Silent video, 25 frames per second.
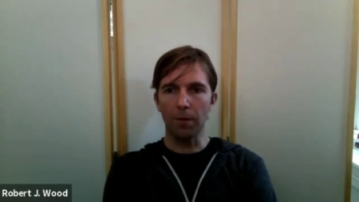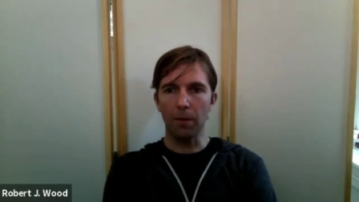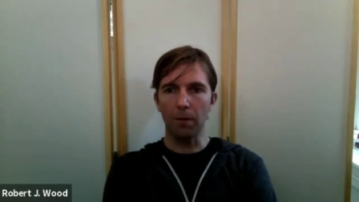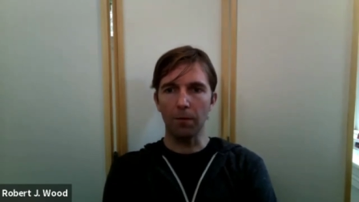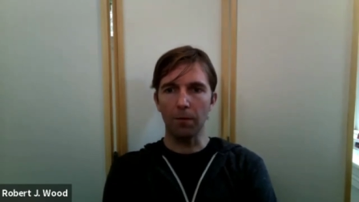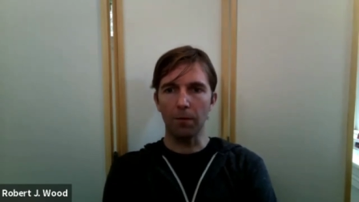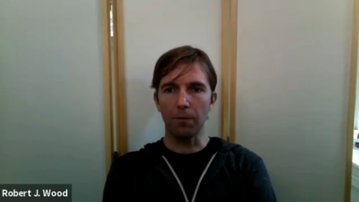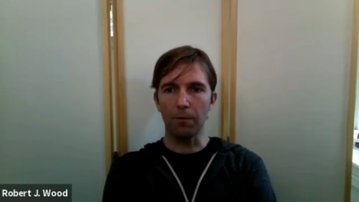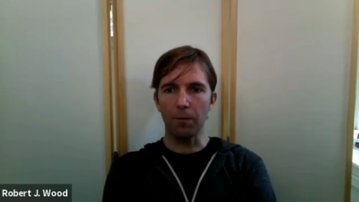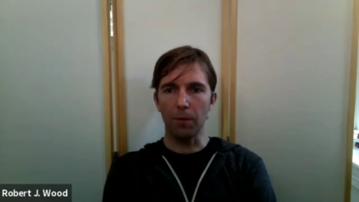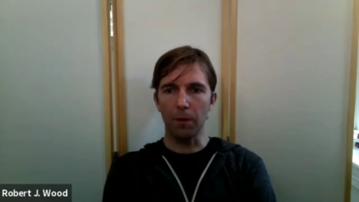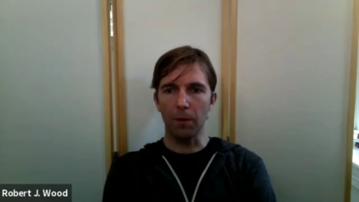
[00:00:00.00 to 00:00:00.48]

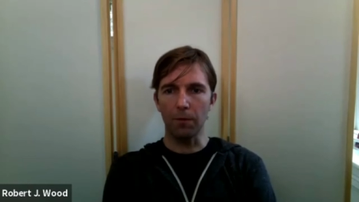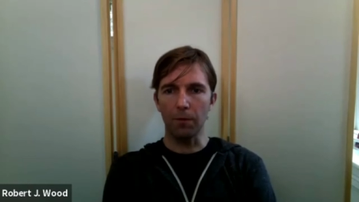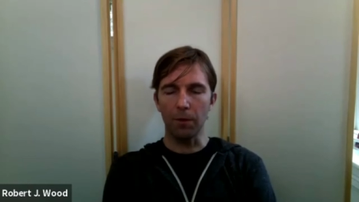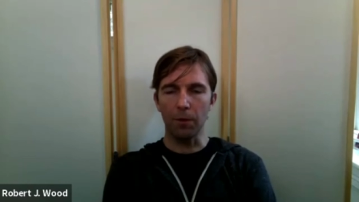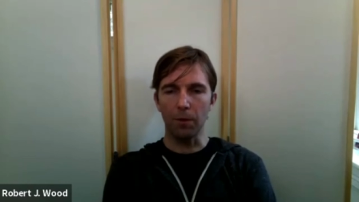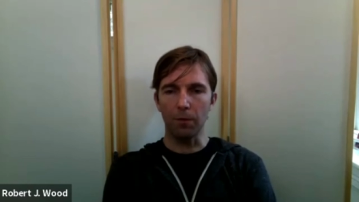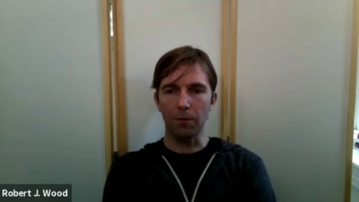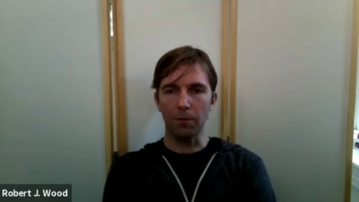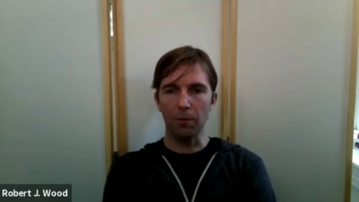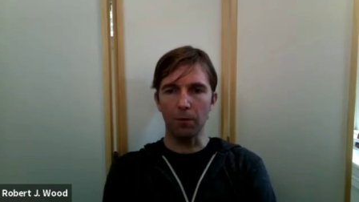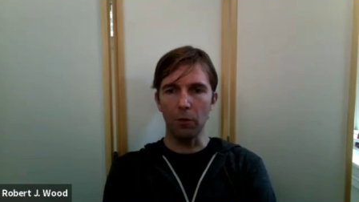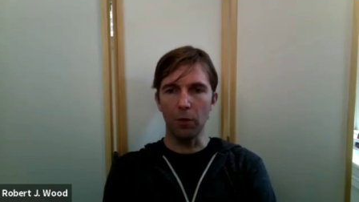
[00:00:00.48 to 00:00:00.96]
if, if it's
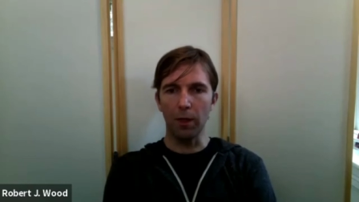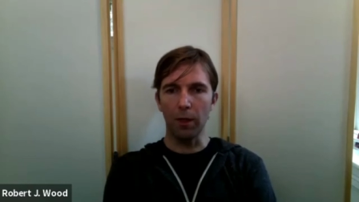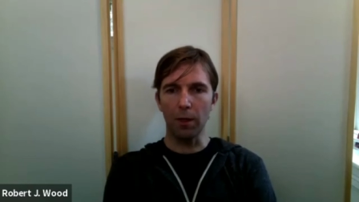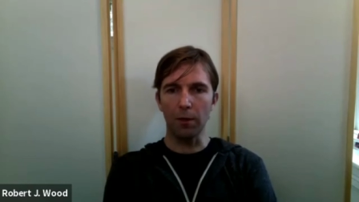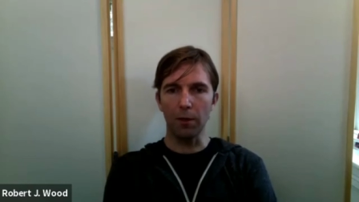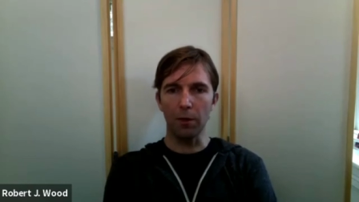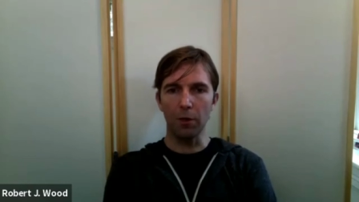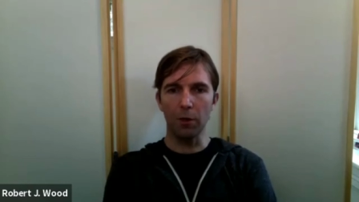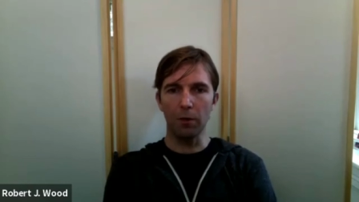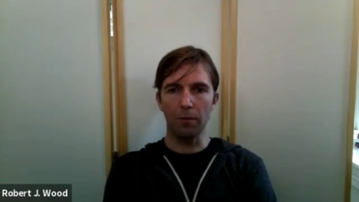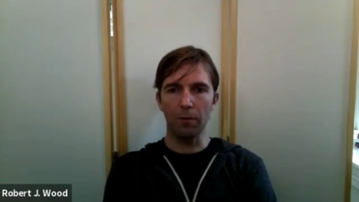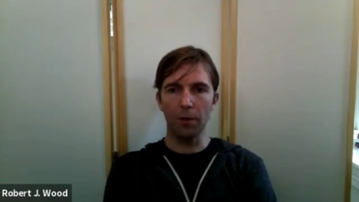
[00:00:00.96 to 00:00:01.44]
a
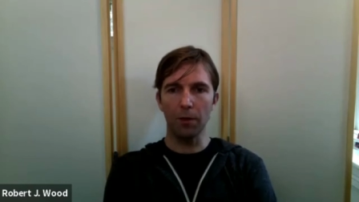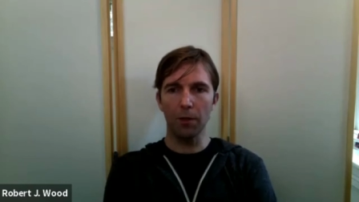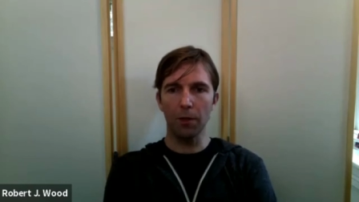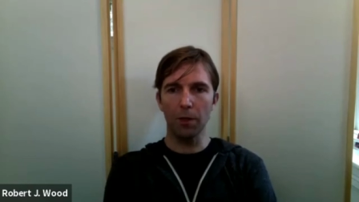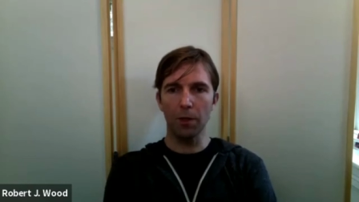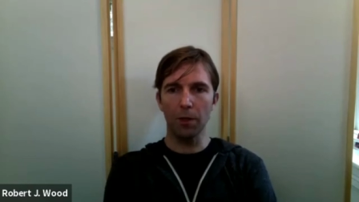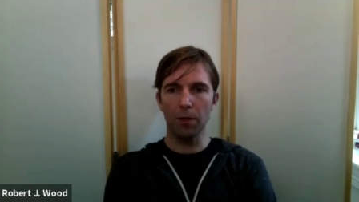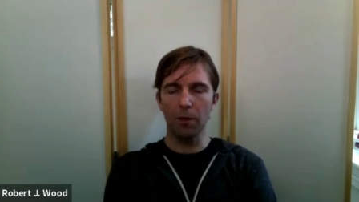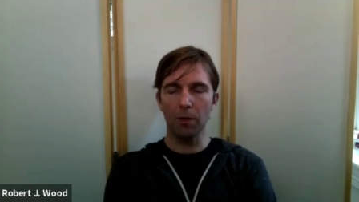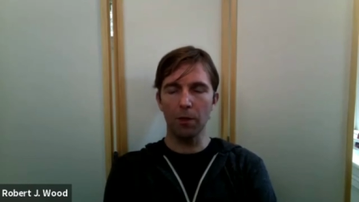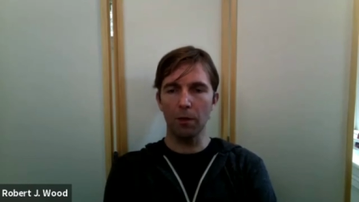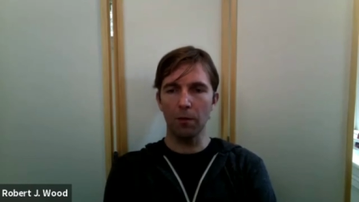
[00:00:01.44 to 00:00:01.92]
fluidically driven
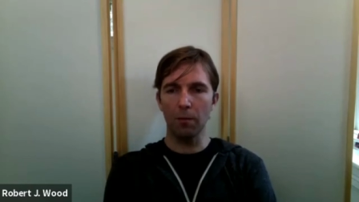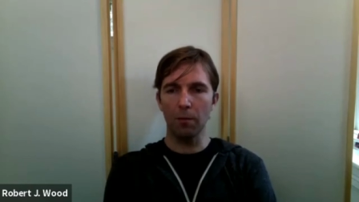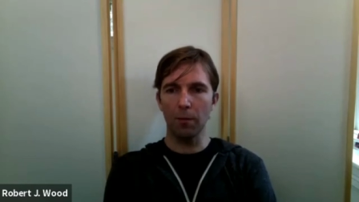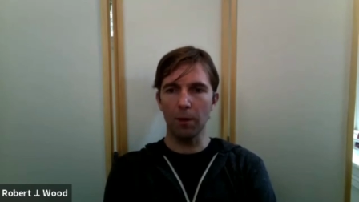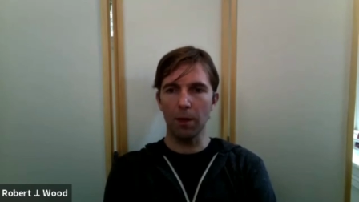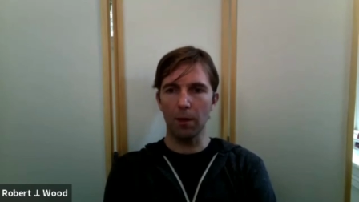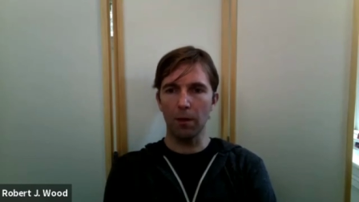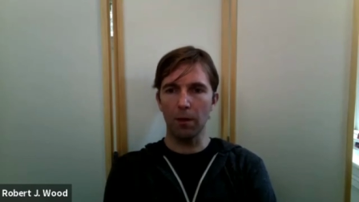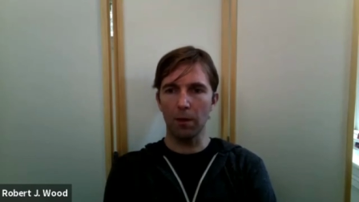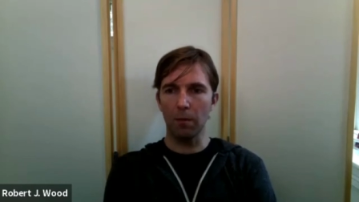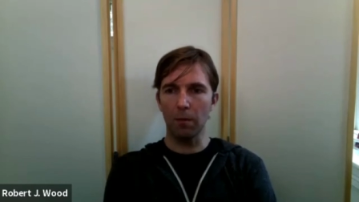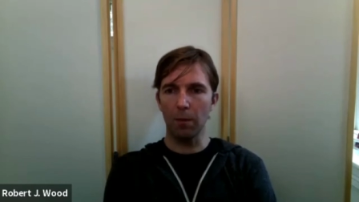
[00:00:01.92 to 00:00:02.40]
system,
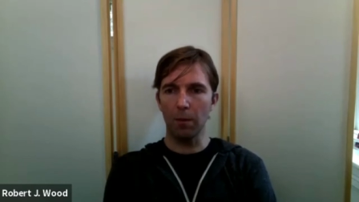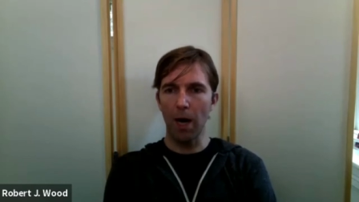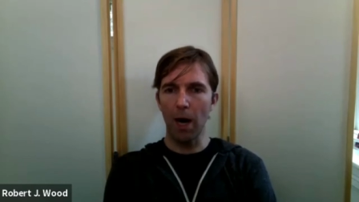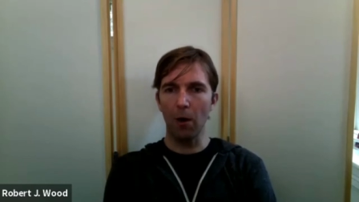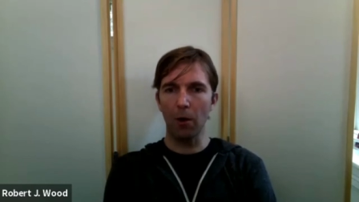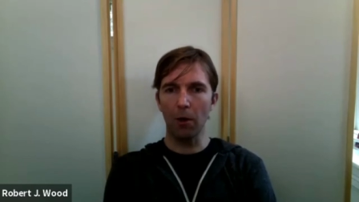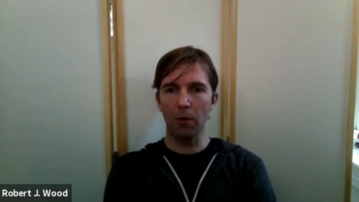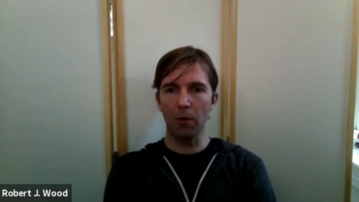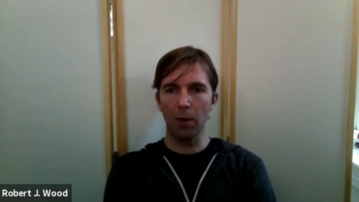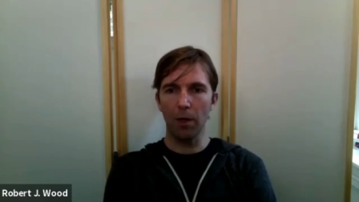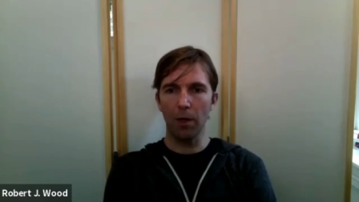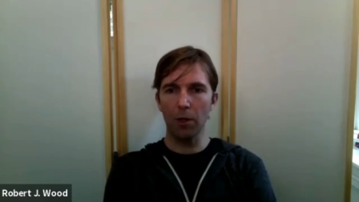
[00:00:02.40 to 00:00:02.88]
then the
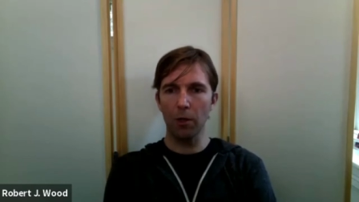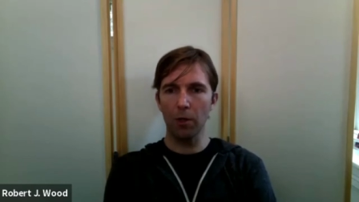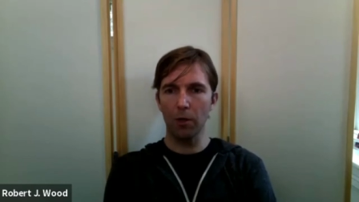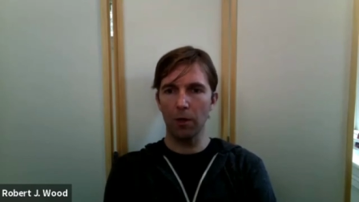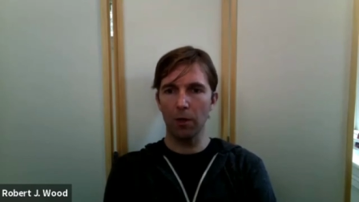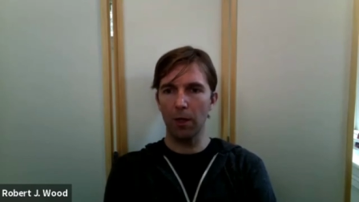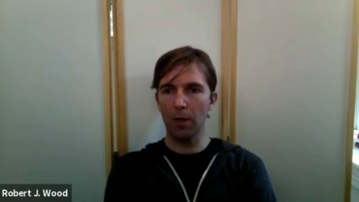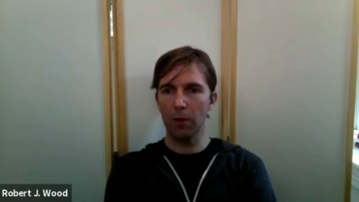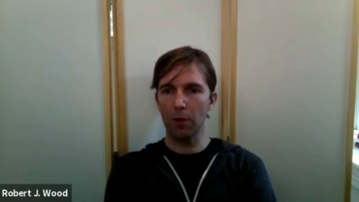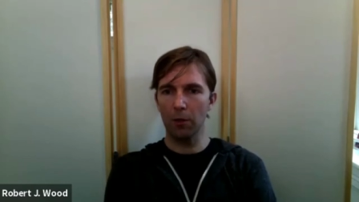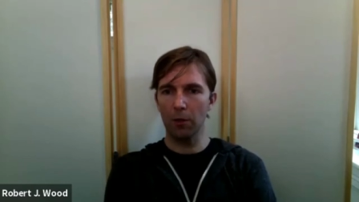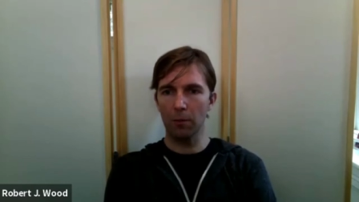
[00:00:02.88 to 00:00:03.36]
power question
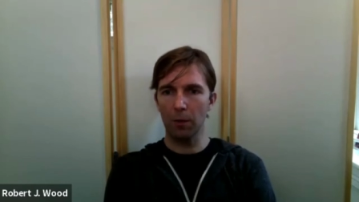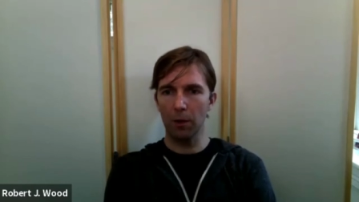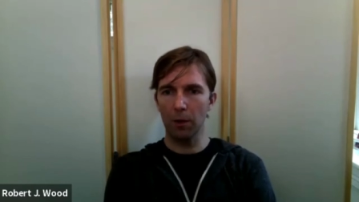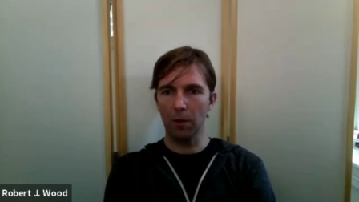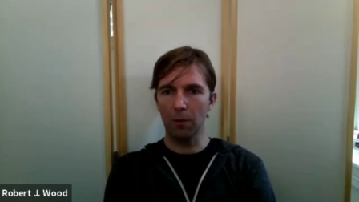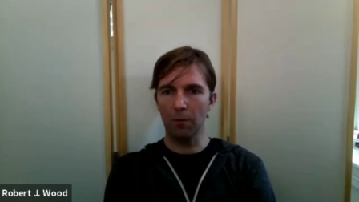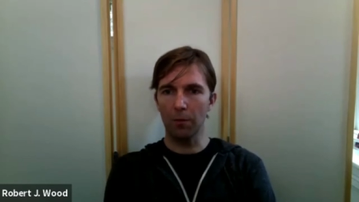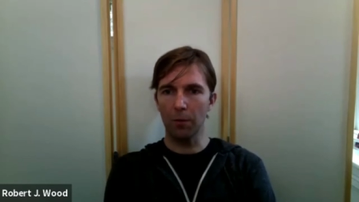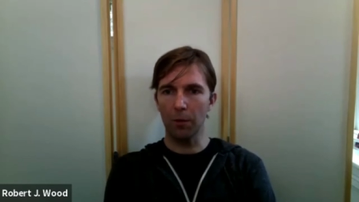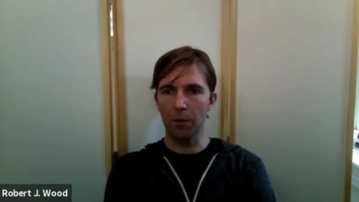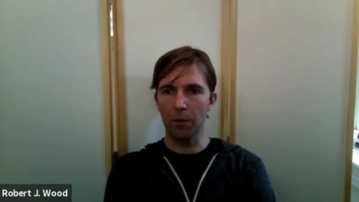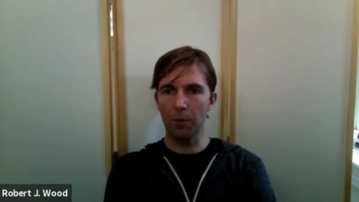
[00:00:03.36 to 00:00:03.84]
actually
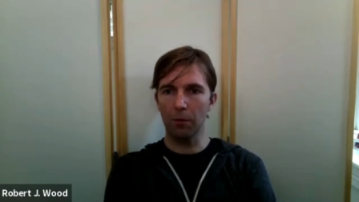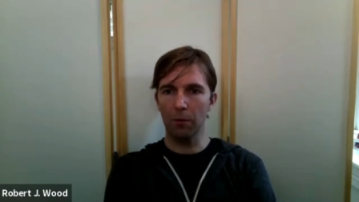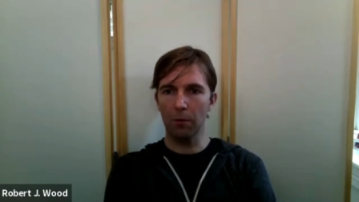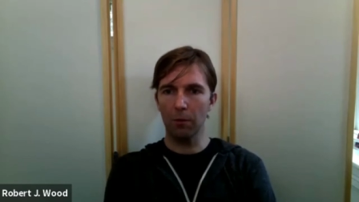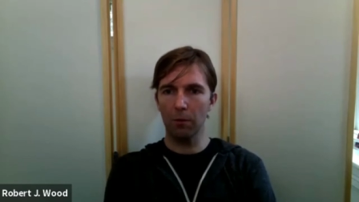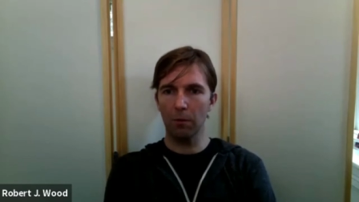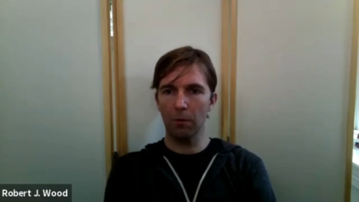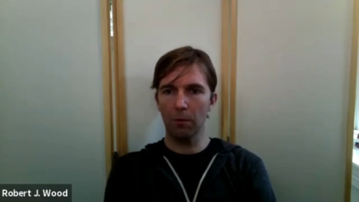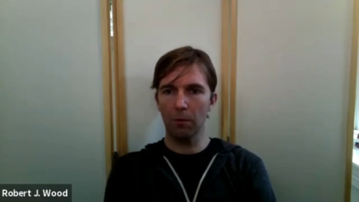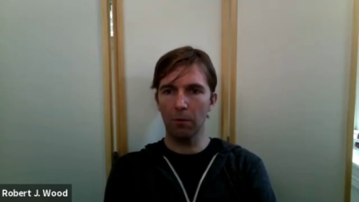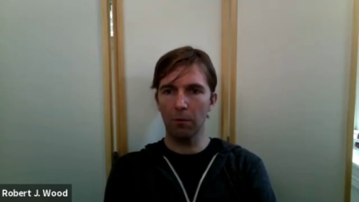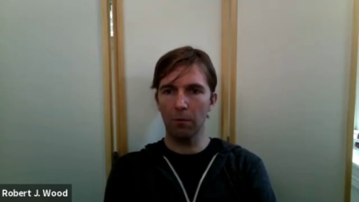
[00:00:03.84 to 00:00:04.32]
becomes
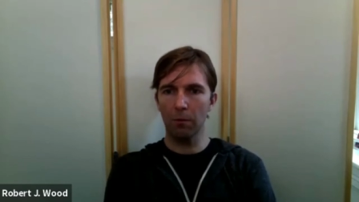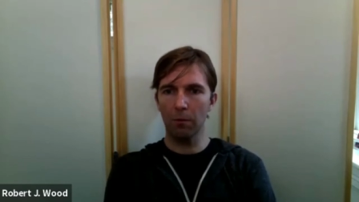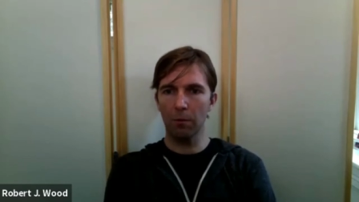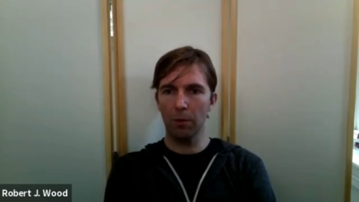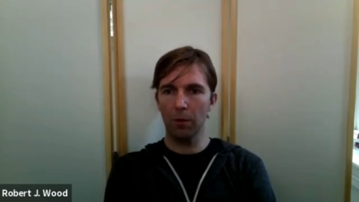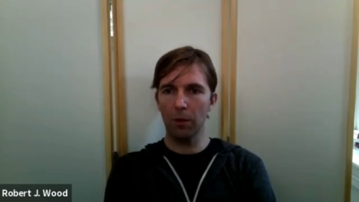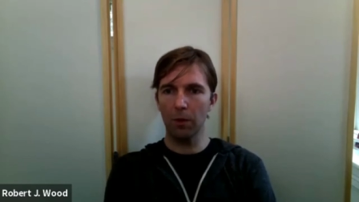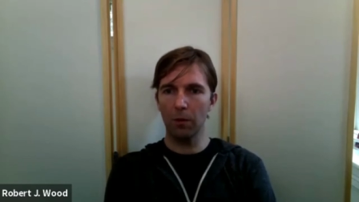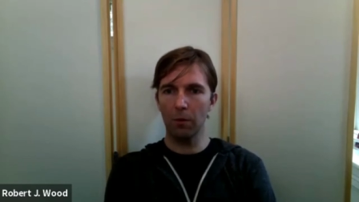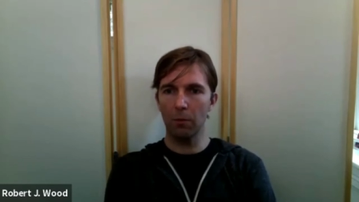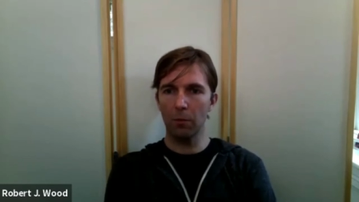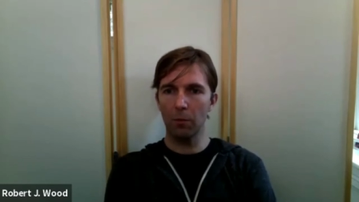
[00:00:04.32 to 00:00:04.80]

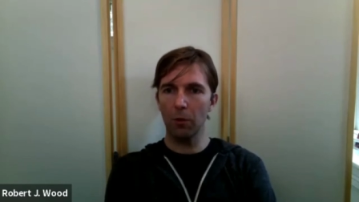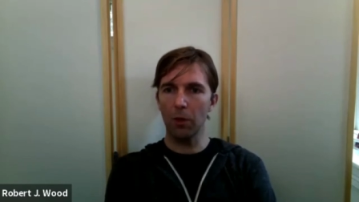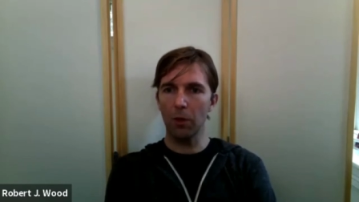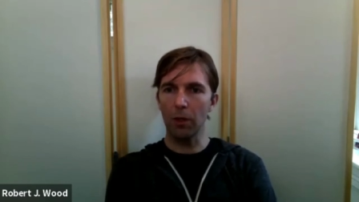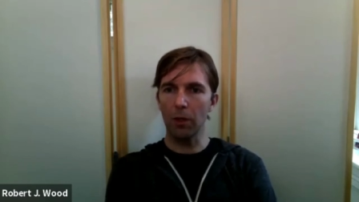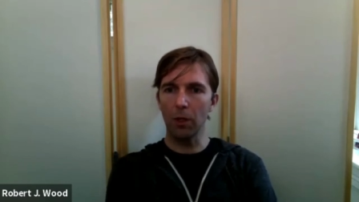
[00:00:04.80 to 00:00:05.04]
pretty, pretty